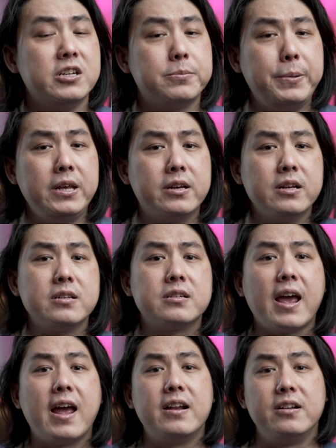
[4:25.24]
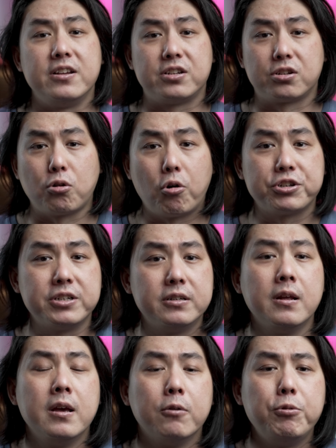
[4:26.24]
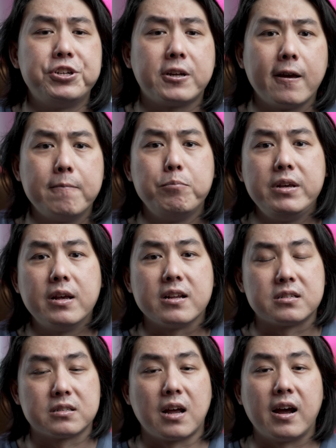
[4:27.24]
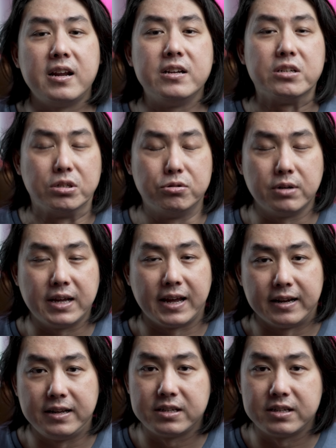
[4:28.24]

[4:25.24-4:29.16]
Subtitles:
speakers, and distortion, which can be assigned to any